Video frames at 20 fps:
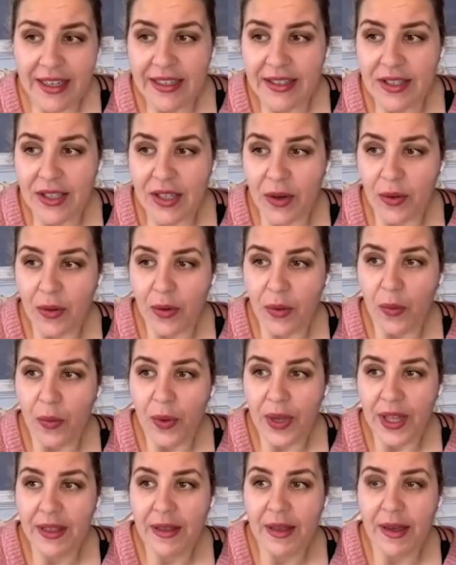So
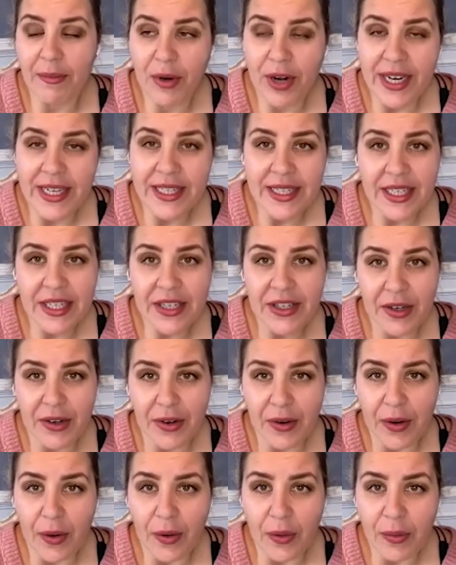with pricing your
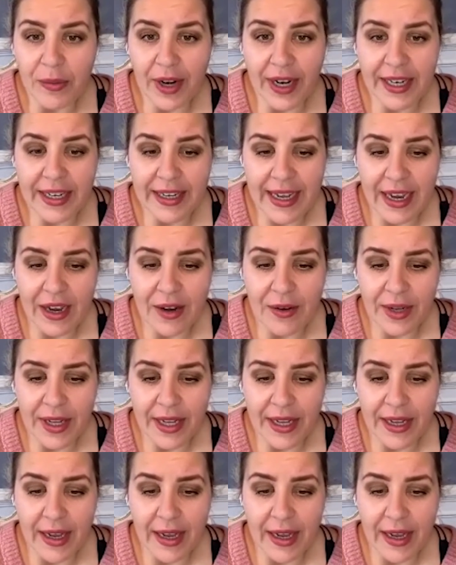home right now,